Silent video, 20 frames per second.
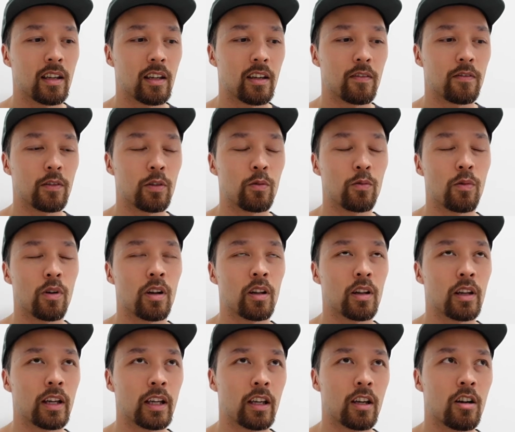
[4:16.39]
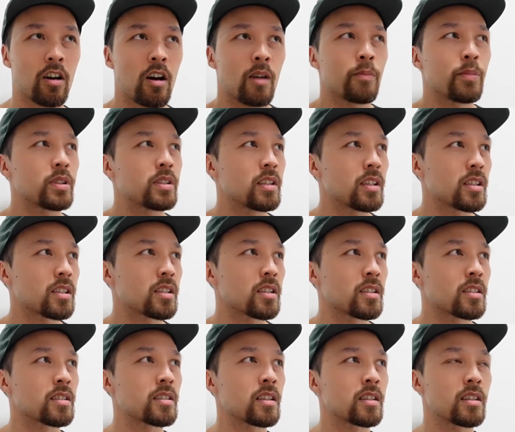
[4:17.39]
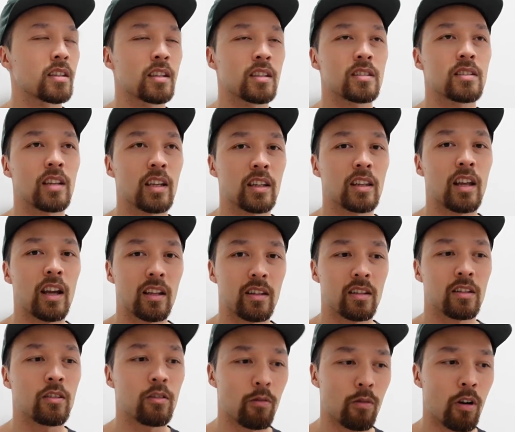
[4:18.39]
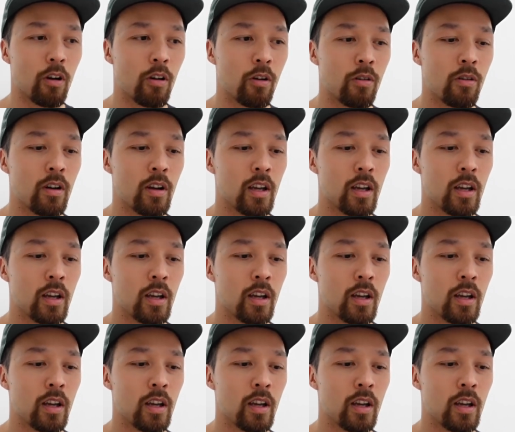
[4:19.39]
If you want competitions and things like that to grow,